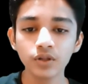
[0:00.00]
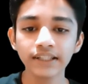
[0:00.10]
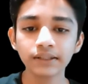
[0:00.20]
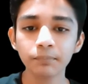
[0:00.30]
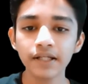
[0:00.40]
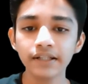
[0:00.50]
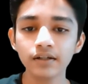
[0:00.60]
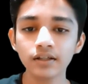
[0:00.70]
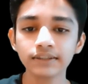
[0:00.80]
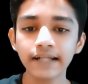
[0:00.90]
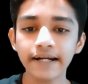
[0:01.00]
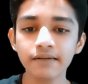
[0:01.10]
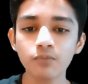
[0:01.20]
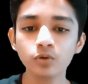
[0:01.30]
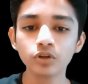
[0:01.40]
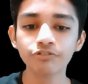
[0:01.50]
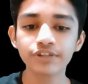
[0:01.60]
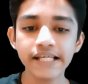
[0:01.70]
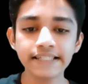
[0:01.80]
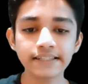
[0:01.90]
So let's play the starting moves
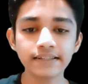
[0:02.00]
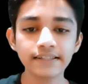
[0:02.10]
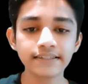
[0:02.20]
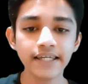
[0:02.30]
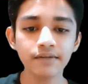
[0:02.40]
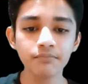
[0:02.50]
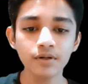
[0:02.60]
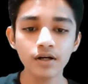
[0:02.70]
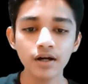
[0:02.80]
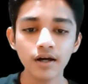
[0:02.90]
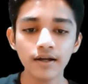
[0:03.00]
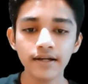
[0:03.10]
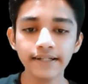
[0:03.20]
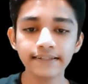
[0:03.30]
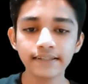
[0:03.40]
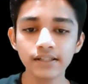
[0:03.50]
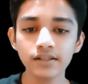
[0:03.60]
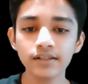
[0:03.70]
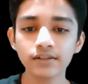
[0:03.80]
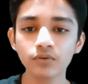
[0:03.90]
of this game. Let's
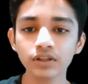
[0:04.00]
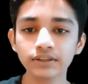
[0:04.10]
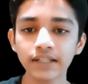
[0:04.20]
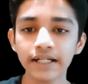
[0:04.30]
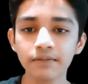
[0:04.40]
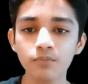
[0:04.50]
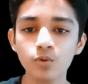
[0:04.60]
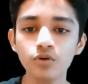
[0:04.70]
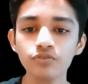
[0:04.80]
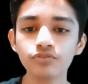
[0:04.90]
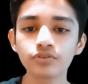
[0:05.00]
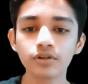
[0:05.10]
see, this was the starting move.